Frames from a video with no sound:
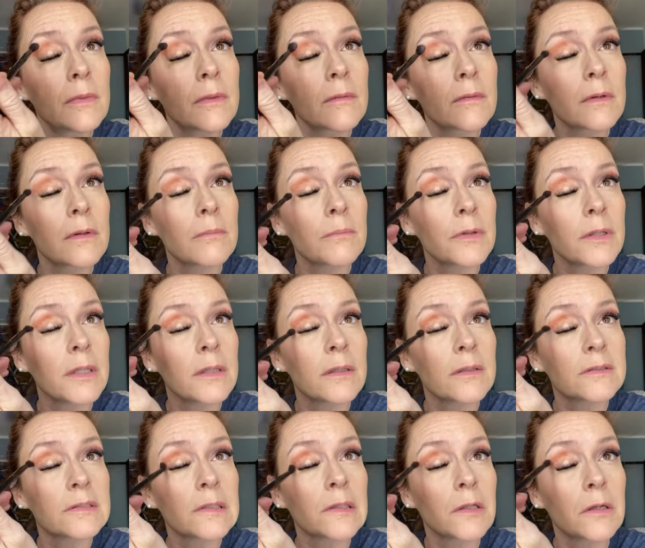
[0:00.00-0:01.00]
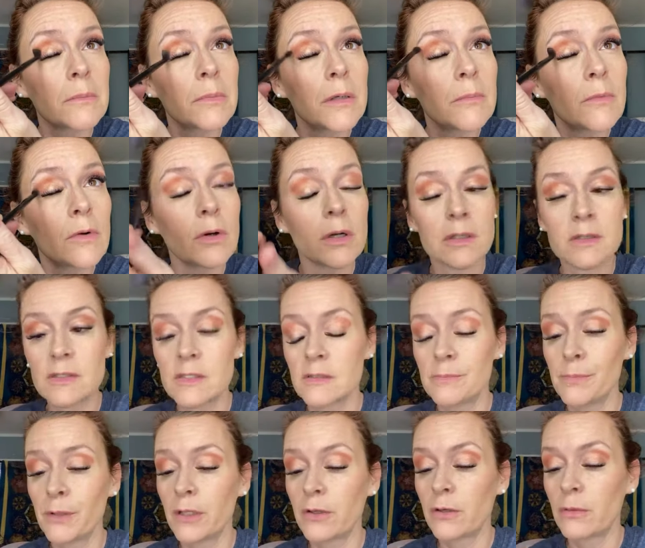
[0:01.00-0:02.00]
I'm gonna blend this a little bit more. This is
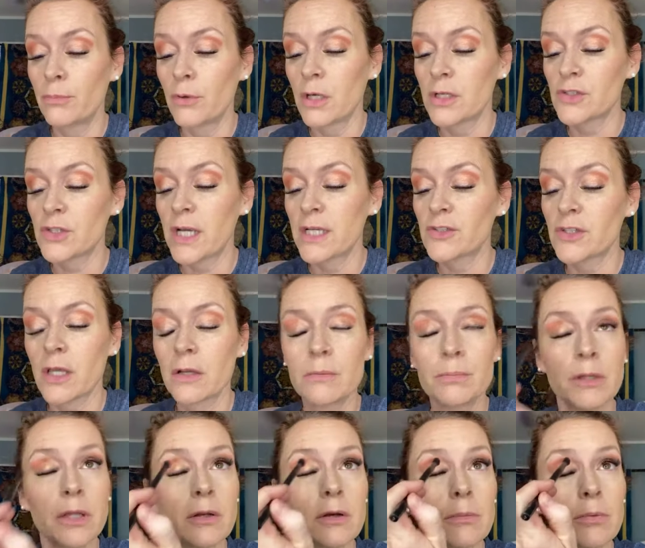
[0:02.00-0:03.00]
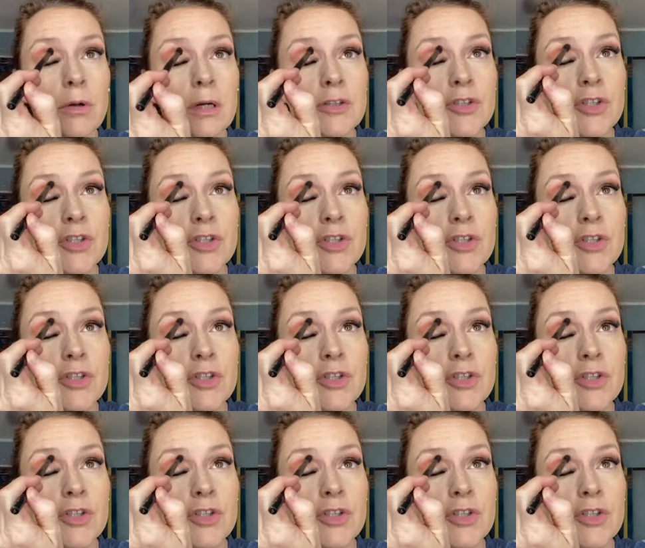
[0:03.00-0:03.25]
Blender Brush, Eyeshadow Blender Brush